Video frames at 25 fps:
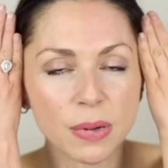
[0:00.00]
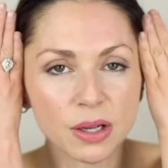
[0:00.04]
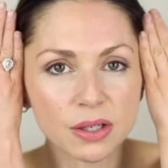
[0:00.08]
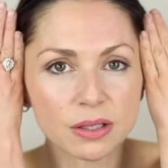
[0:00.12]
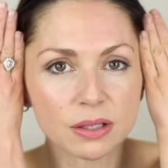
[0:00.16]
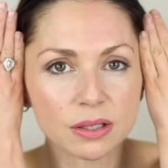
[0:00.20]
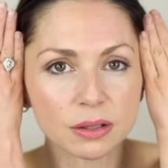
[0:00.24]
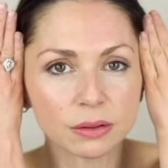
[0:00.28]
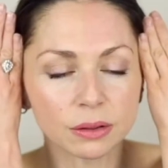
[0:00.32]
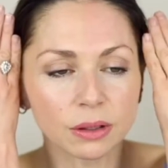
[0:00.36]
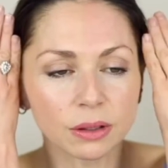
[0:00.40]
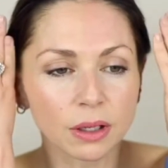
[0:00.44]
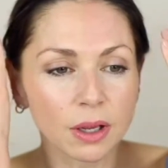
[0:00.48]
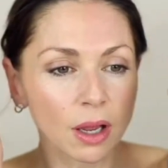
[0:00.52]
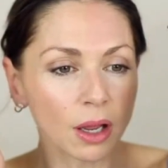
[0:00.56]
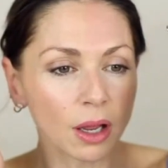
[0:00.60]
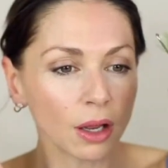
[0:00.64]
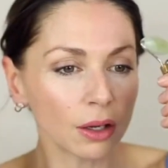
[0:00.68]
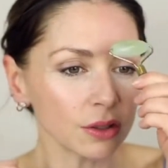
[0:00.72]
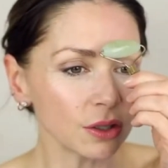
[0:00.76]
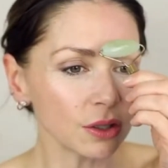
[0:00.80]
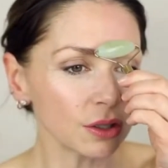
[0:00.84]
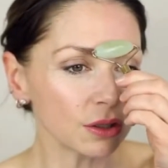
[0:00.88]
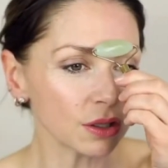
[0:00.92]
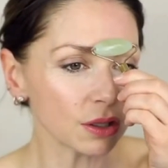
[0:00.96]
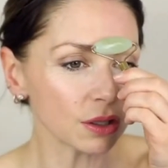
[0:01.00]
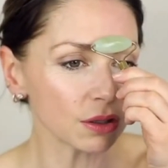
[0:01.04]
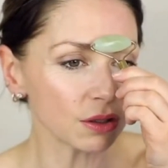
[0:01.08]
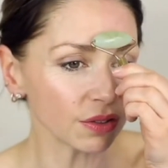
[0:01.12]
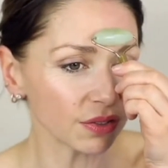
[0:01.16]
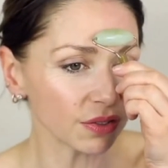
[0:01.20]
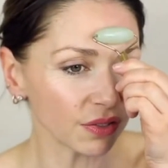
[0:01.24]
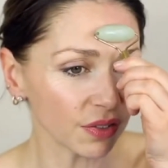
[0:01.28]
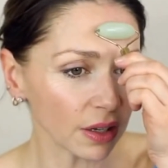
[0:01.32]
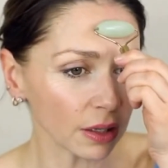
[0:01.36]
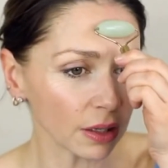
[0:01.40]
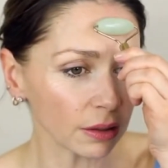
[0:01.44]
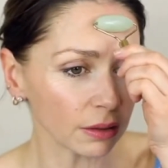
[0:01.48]
muscle and you do
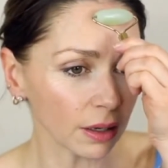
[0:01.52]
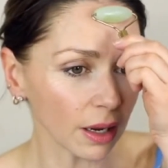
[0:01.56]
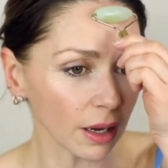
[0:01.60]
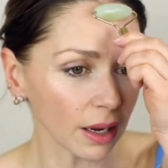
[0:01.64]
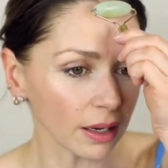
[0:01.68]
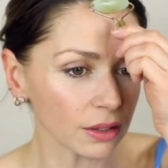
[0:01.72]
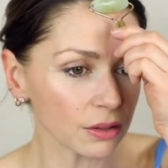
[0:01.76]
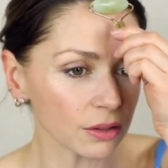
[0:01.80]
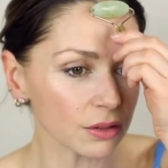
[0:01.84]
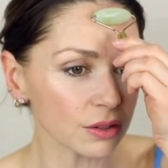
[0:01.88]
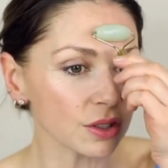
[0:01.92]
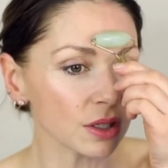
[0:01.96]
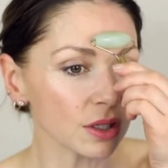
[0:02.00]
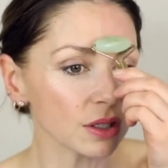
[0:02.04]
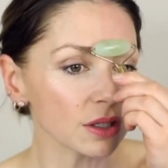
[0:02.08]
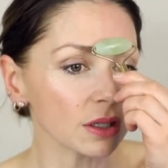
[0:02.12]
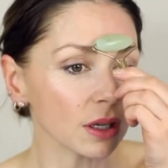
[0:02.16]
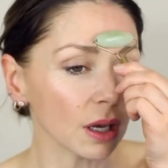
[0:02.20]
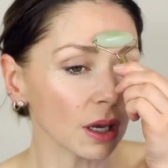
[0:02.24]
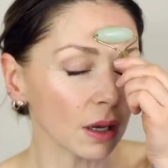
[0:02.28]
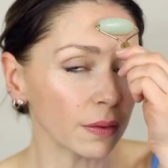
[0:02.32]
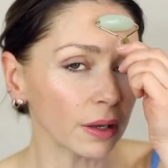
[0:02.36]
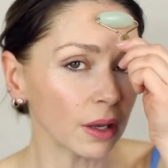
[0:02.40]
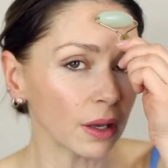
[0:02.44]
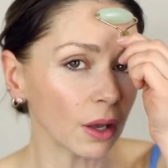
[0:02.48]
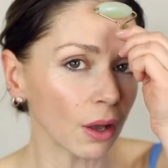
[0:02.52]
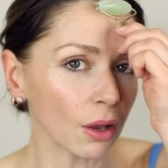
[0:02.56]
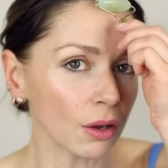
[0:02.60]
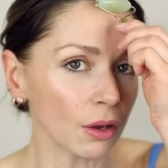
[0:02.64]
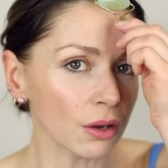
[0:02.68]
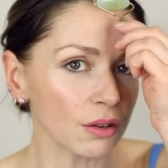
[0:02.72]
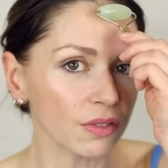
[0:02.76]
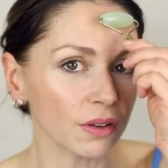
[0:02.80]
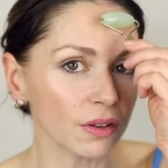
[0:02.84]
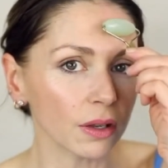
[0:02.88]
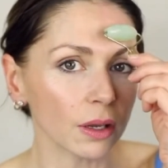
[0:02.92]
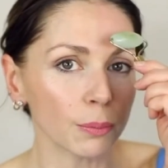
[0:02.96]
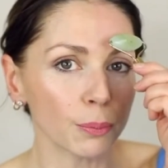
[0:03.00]
feel like you're just going
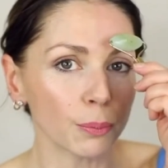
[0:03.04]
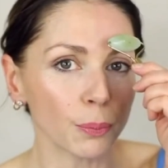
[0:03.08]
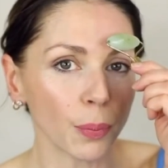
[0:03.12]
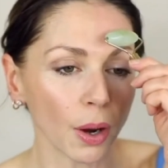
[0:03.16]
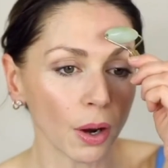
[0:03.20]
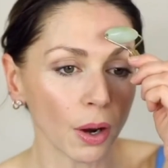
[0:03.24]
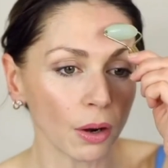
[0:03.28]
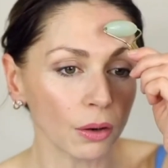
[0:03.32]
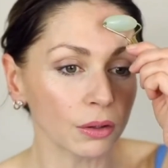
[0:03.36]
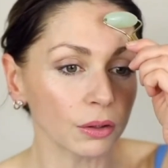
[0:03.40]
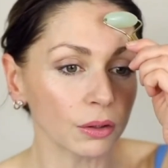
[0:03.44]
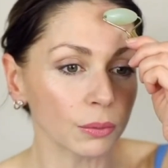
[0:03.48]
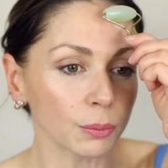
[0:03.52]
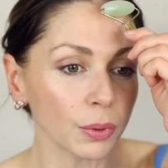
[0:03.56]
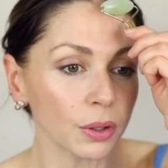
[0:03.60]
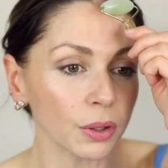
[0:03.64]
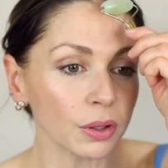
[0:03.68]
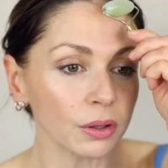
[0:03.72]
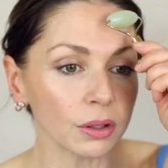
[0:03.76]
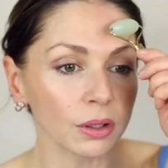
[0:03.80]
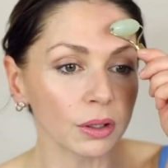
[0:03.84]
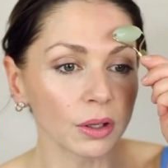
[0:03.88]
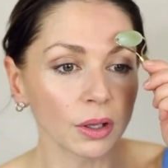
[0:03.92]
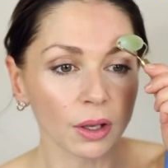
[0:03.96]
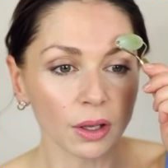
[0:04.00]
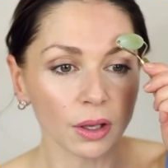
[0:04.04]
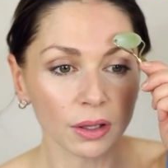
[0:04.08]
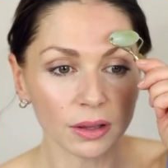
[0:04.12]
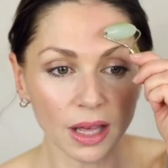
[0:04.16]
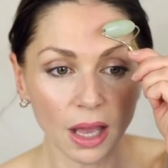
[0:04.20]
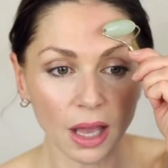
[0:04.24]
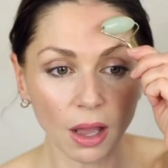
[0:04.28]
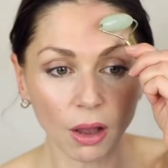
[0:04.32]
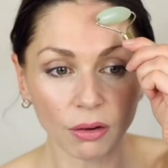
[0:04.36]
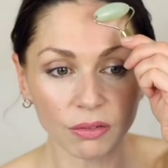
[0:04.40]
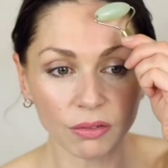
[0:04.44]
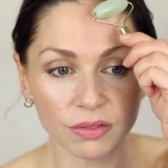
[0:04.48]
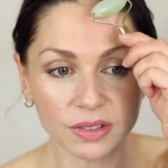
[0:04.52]
over bone, but
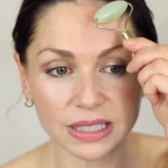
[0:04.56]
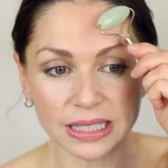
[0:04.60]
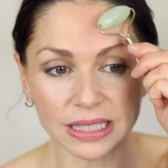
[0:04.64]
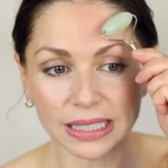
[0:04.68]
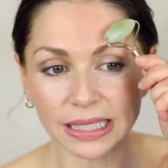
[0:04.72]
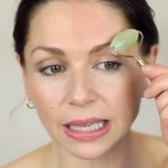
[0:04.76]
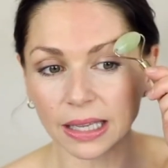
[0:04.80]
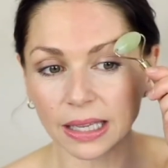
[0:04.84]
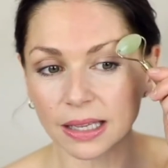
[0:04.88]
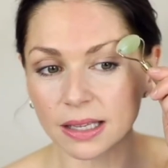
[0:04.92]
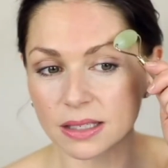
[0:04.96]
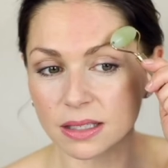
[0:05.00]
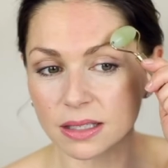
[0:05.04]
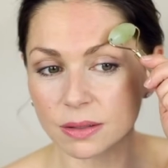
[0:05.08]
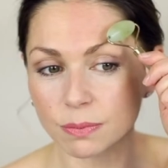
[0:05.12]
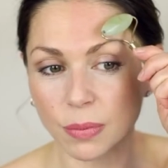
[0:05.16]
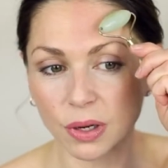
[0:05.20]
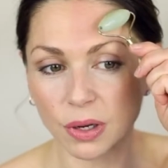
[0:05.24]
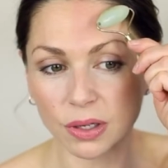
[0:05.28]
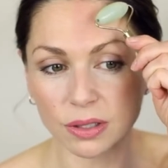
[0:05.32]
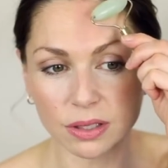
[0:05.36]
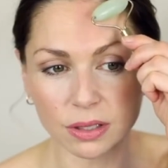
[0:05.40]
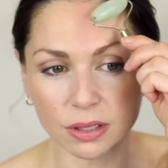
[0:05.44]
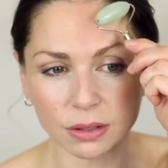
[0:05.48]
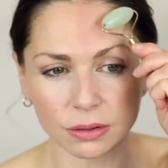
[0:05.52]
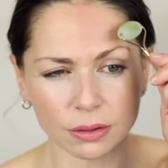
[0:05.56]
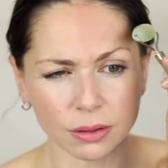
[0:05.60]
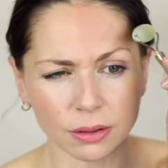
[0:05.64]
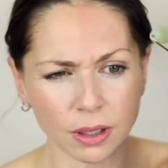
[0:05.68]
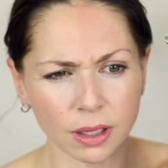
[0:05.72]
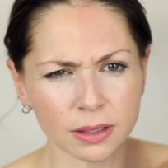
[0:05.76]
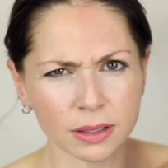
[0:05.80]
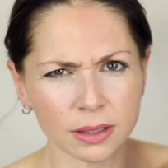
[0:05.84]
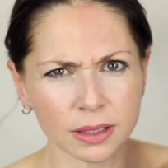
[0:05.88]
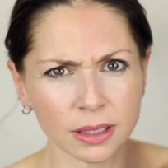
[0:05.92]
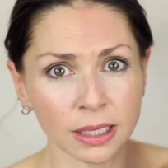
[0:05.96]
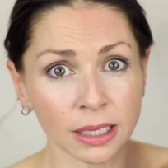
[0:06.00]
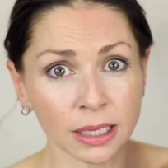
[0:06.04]
there obviously is muscle
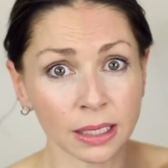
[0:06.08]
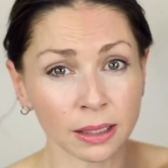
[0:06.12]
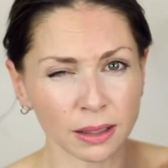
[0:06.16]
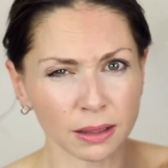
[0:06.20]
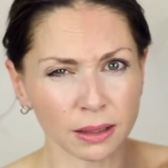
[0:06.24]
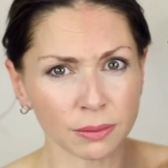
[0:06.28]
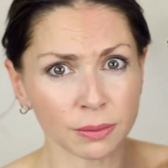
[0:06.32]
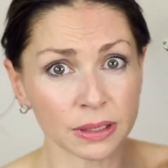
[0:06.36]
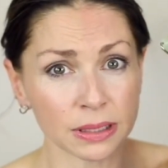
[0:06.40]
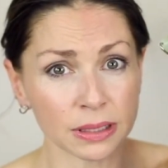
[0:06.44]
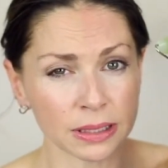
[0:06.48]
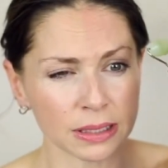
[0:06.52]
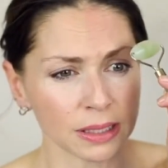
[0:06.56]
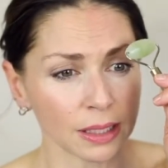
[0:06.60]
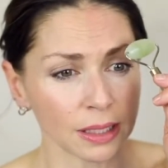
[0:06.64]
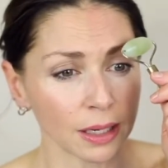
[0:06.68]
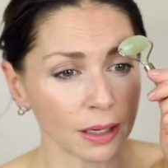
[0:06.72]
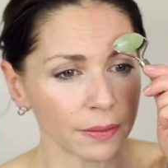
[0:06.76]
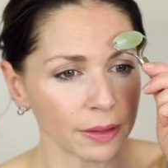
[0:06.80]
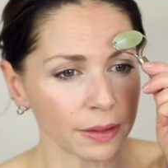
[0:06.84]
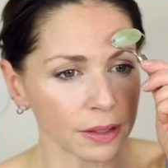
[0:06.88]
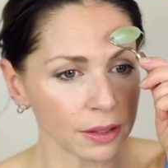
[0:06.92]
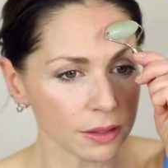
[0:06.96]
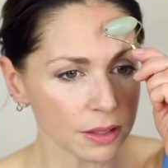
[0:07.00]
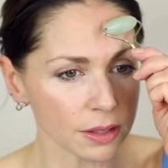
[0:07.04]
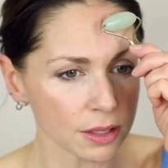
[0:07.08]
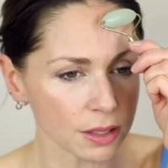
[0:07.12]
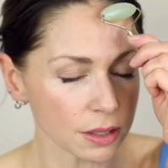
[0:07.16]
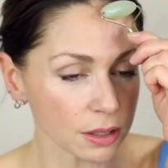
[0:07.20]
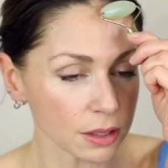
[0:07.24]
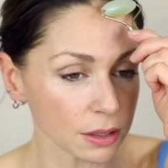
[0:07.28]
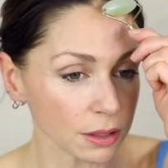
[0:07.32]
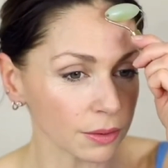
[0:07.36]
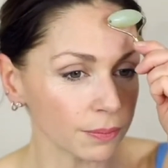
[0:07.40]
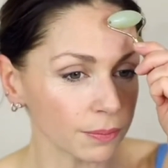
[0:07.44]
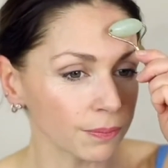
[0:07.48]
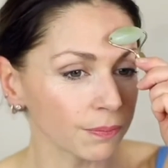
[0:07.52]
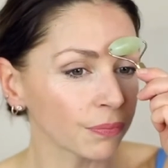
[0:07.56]
underneath which is allowing us
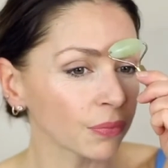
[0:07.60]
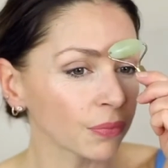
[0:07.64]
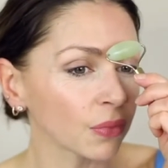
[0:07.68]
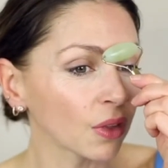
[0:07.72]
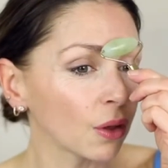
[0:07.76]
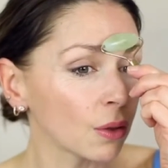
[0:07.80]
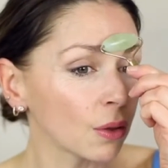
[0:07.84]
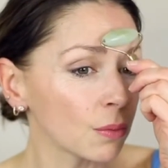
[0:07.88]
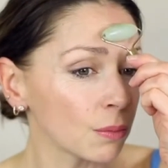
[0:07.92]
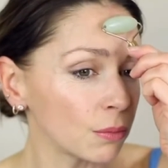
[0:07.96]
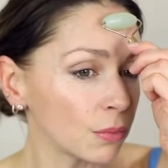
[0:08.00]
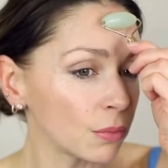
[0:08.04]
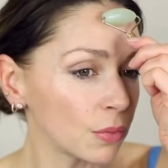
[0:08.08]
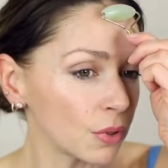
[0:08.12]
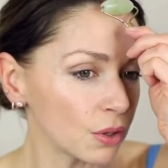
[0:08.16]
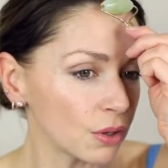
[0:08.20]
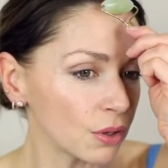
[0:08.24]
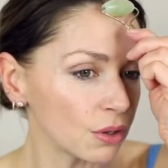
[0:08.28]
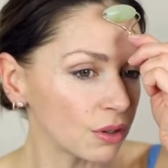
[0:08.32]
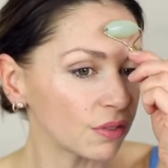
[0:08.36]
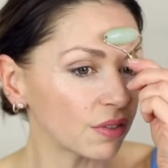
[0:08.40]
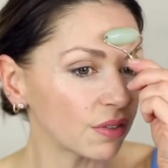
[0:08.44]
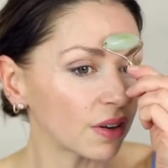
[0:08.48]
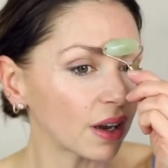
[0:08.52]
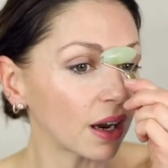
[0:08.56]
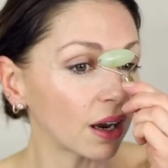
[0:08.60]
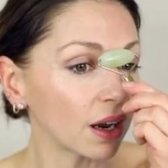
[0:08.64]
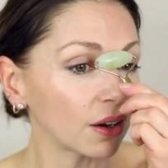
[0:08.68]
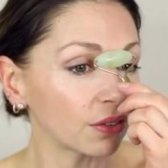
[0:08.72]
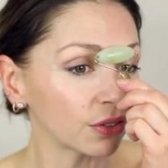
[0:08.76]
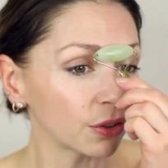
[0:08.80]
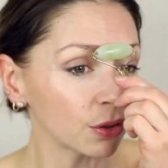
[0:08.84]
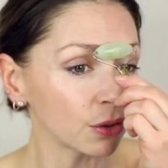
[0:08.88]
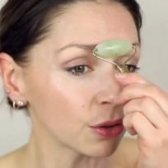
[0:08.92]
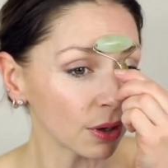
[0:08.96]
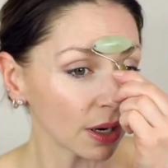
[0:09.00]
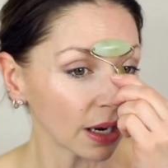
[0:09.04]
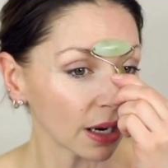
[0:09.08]
to move our
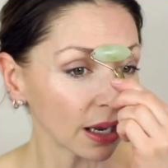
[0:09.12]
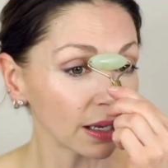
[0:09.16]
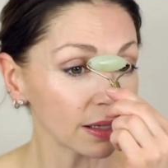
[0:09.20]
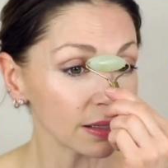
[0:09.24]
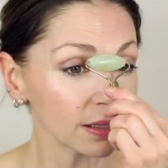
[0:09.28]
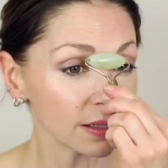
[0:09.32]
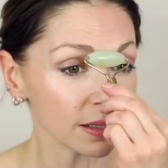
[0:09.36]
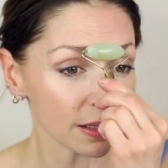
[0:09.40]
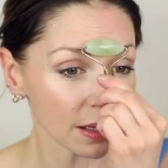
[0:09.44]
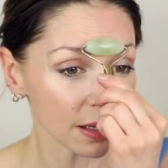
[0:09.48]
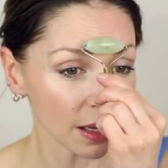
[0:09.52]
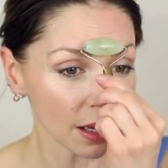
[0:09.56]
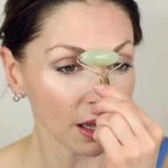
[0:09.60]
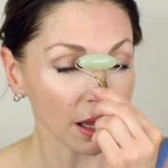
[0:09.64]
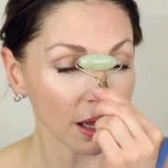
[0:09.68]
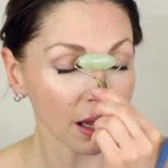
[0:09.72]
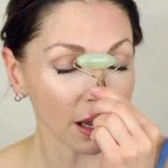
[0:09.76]
foreheads,